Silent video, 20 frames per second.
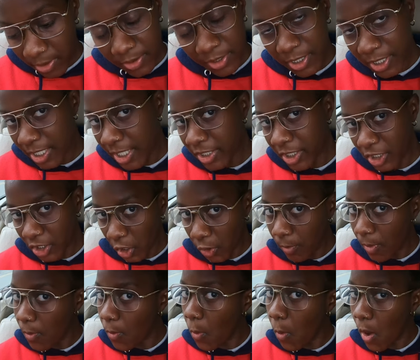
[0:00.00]
Actually, let's just
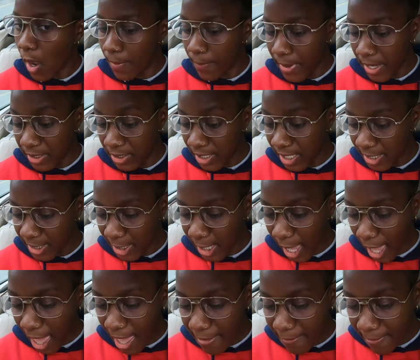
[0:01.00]
open one message. Let's see.
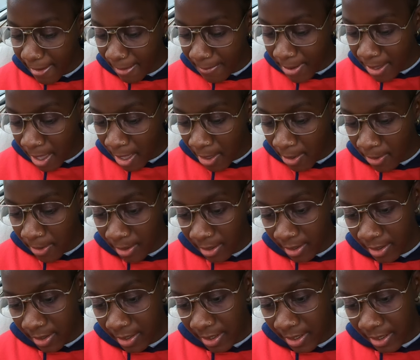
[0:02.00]
Hi, Fabio.
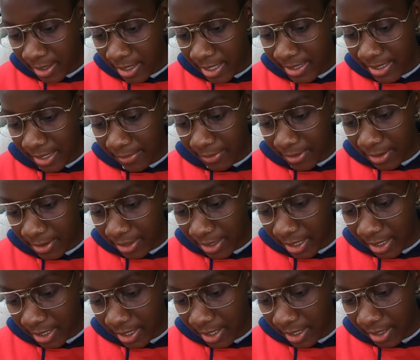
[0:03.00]
Let's have a
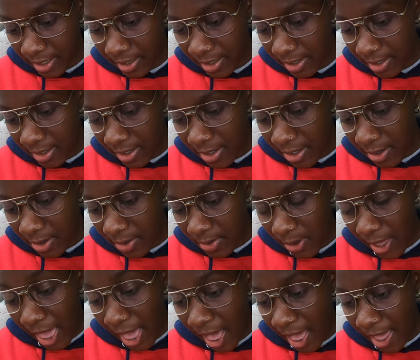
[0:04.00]
look here.
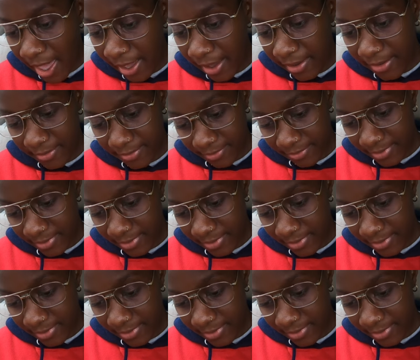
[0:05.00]
Hi.